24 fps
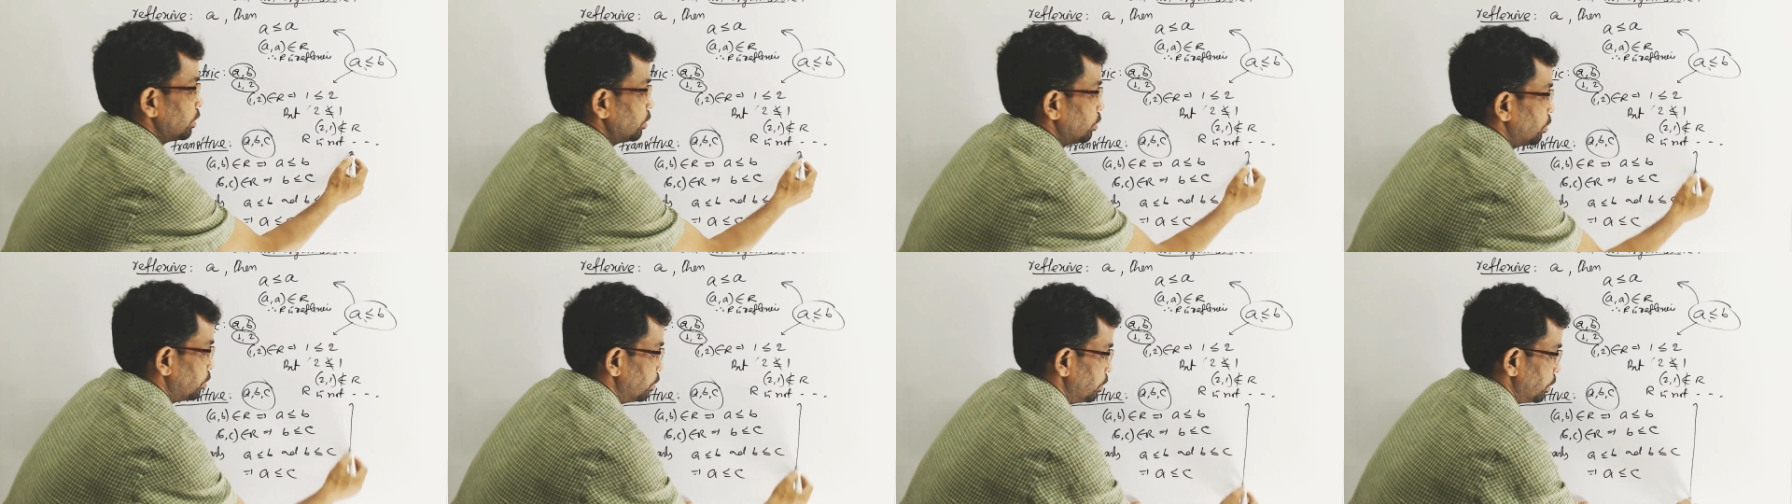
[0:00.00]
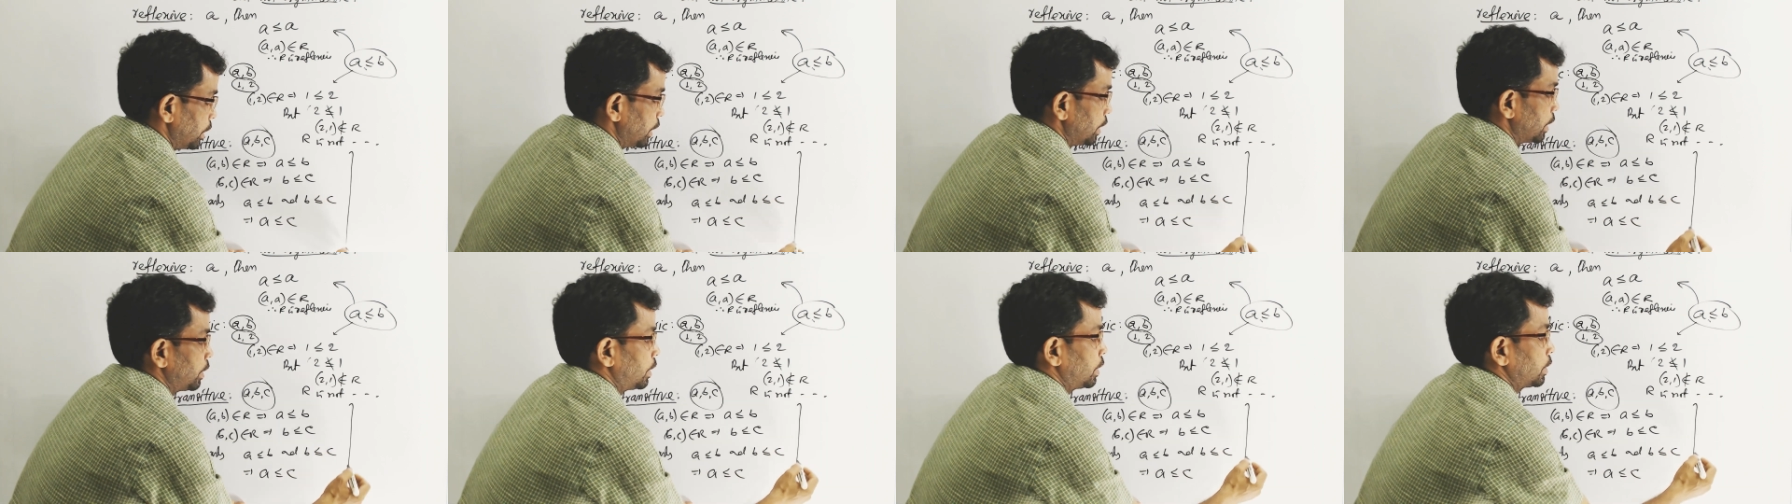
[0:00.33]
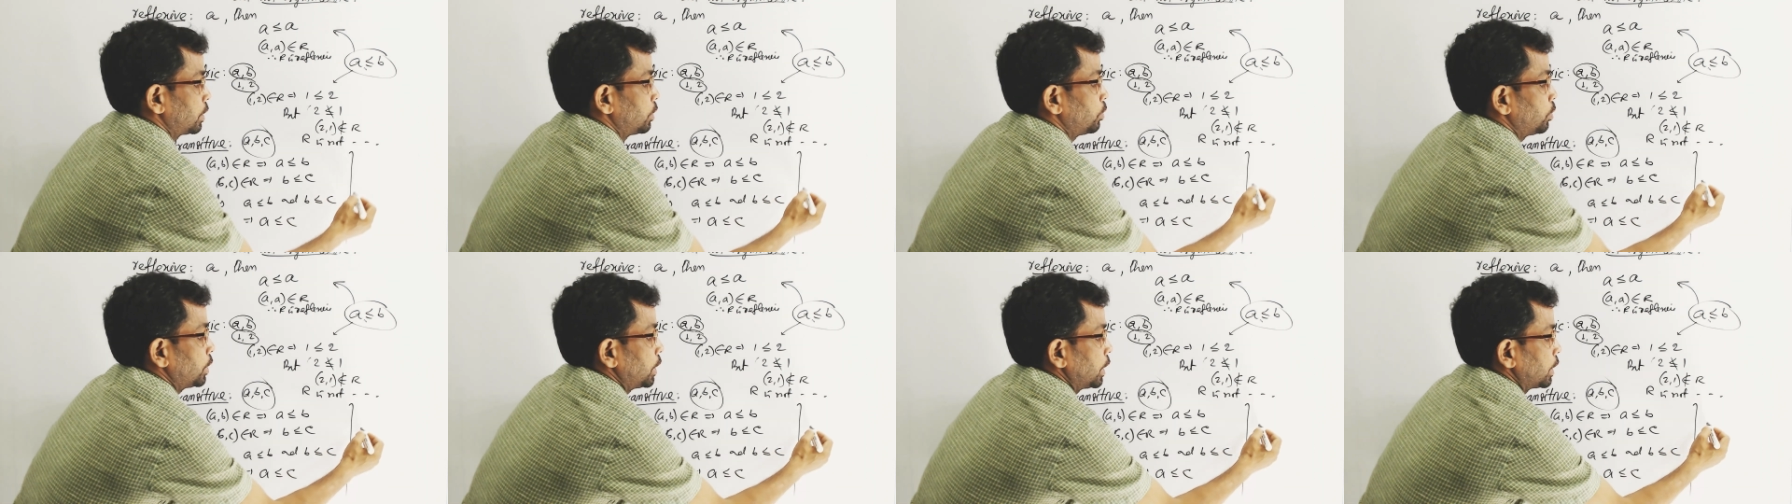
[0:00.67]
We can understand
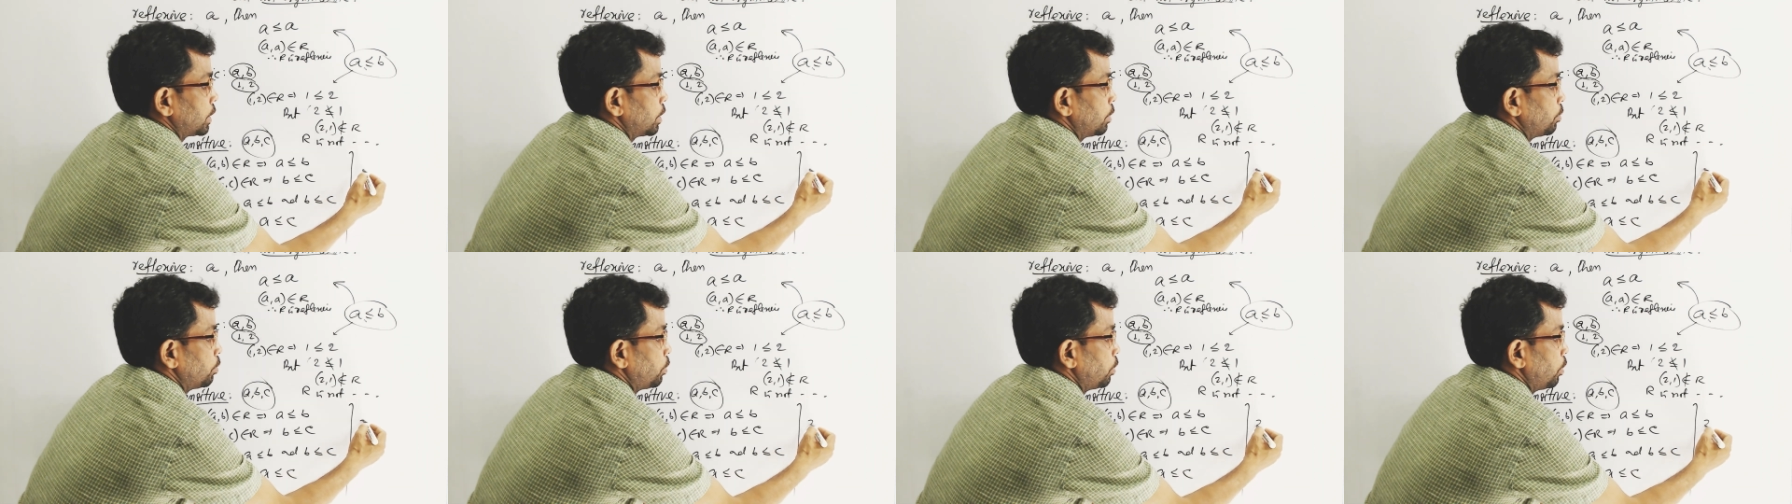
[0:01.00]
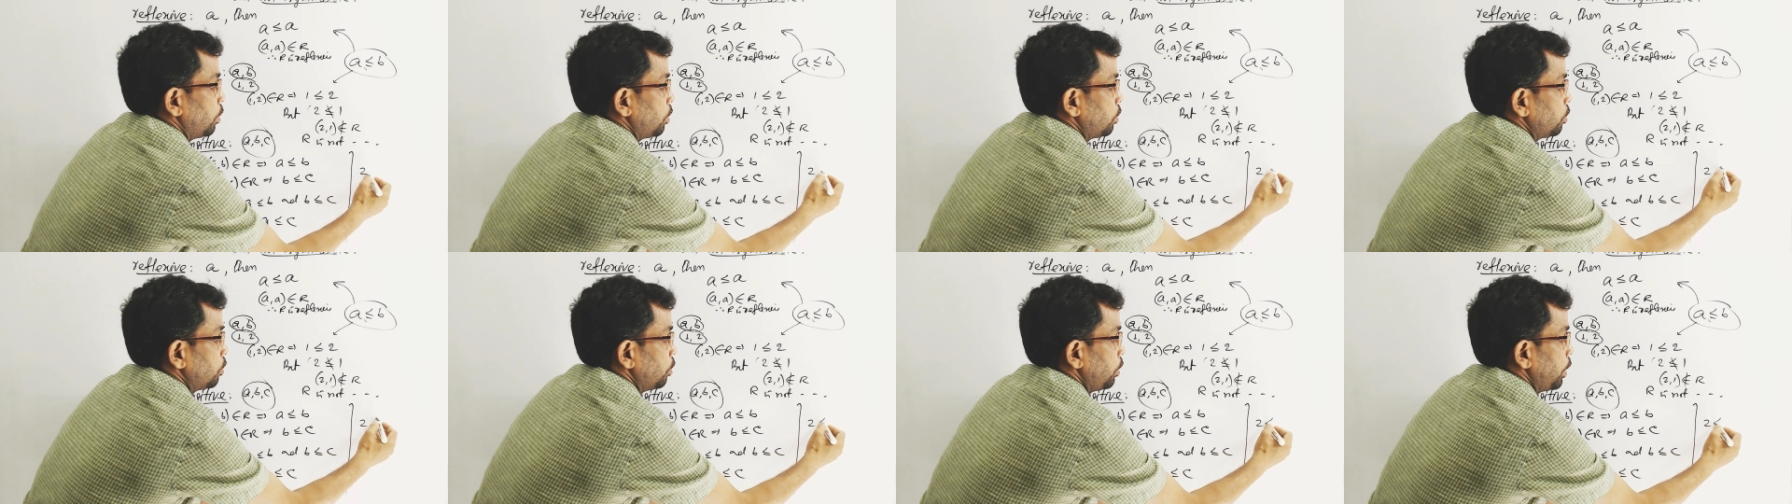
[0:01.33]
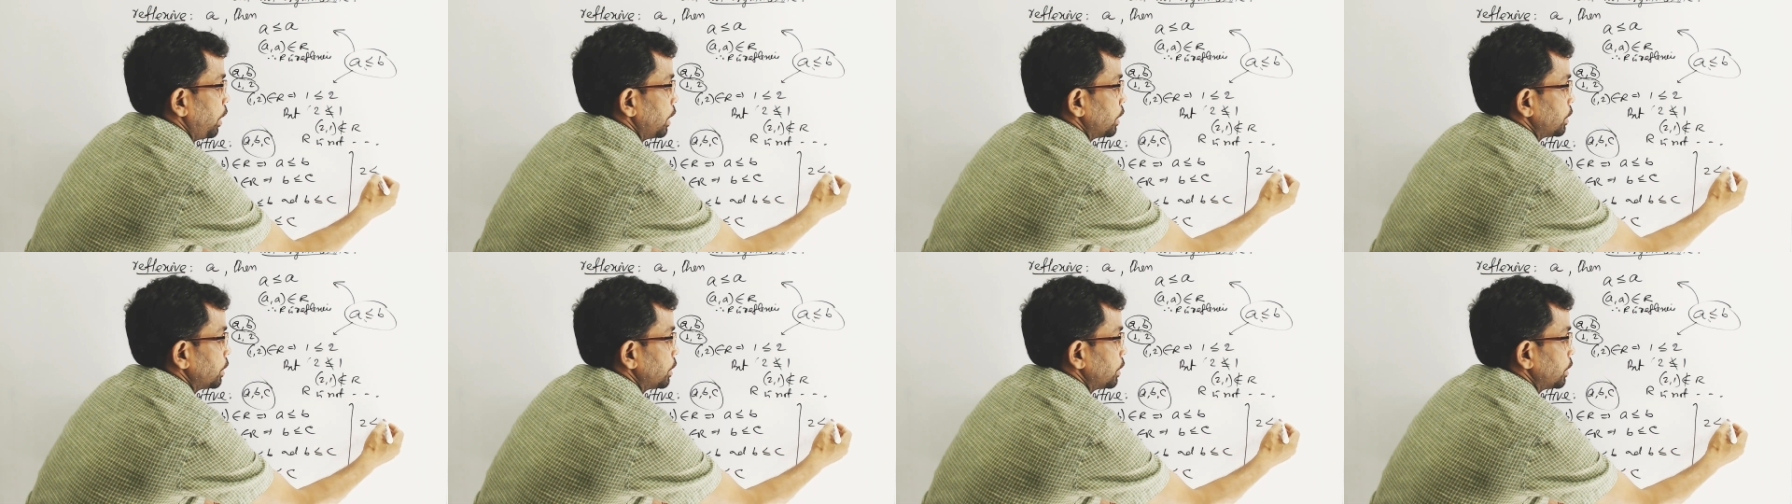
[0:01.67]
with example 2 less